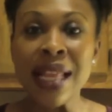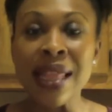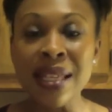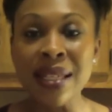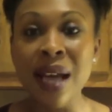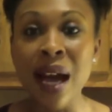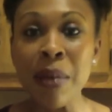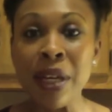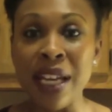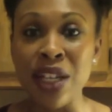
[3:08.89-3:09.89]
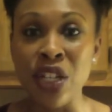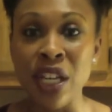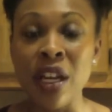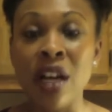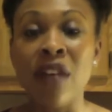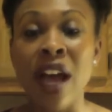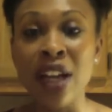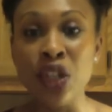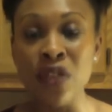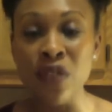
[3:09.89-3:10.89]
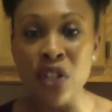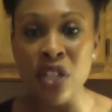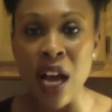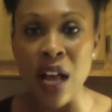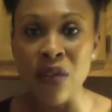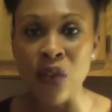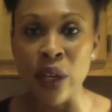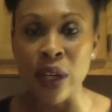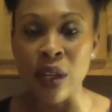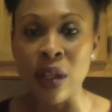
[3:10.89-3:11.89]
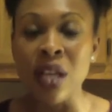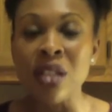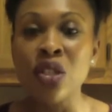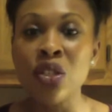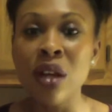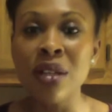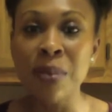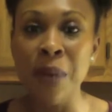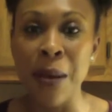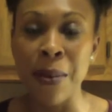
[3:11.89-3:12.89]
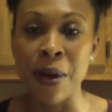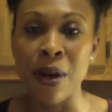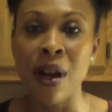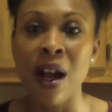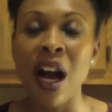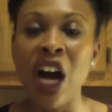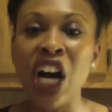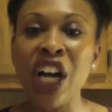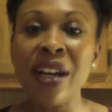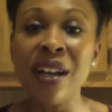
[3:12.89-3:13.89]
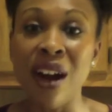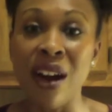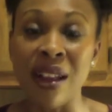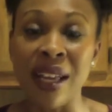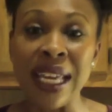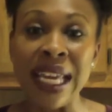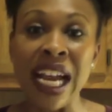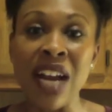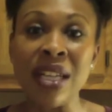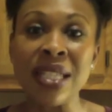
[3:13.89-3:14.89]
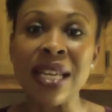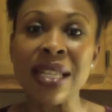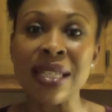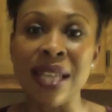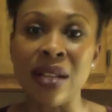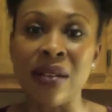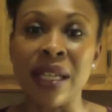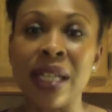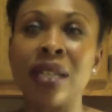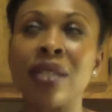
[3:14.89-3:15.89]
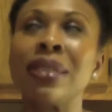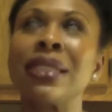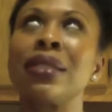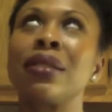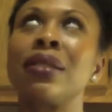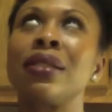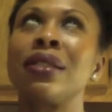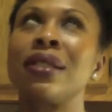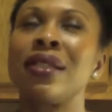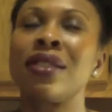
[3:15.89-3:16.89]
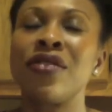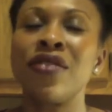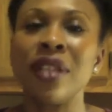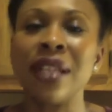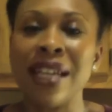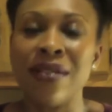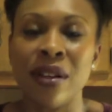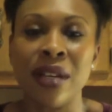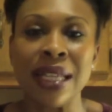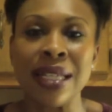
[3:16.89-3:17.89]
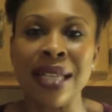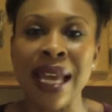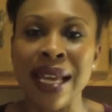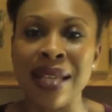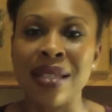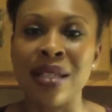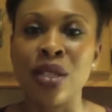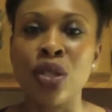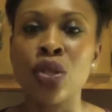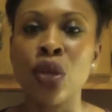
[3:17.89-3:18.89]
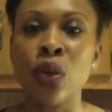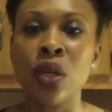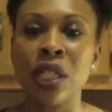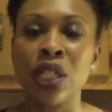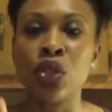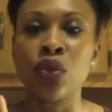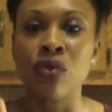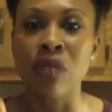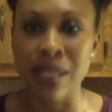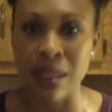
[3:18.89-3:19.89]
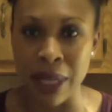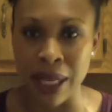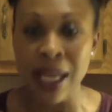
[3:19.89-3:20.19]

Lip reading: This combination of extra virgin olive oil, salt and pepper, onion, garlic, carrots, and celery. Oh my goodness, the flavor and the taste, it is so good, trust me.